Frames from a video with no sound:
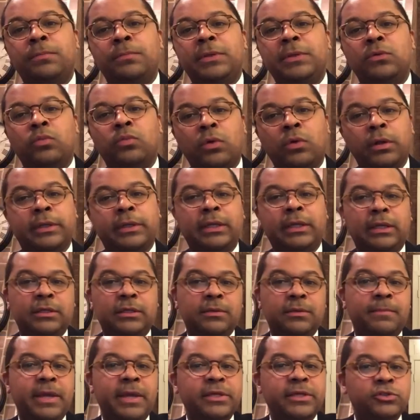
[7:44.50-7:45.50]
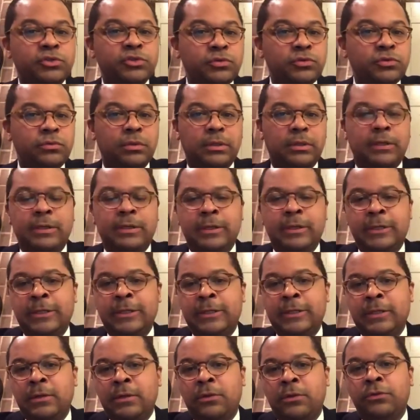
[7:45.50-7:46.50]
be working to make sure
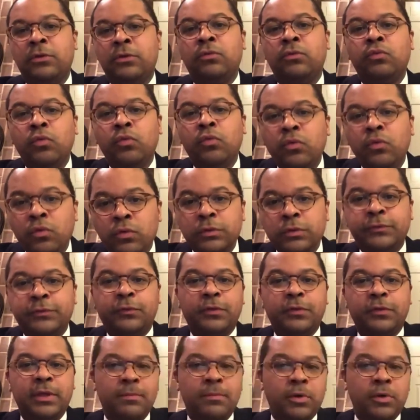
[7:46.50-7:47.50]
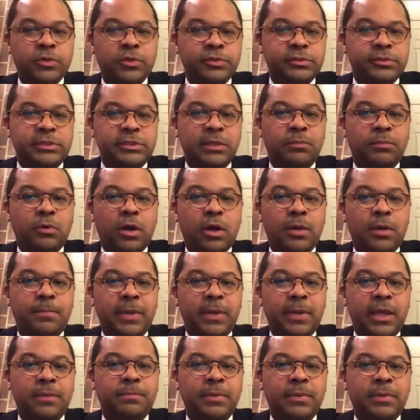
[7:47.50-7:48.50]
the rules for the emergency
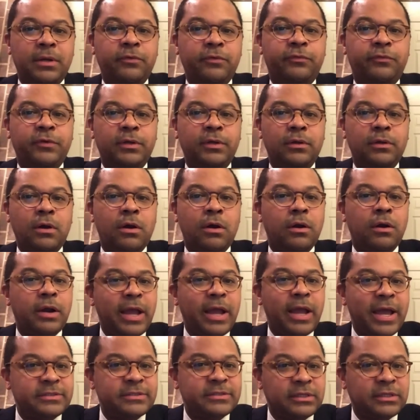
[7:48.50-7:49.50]
broadband benefit are as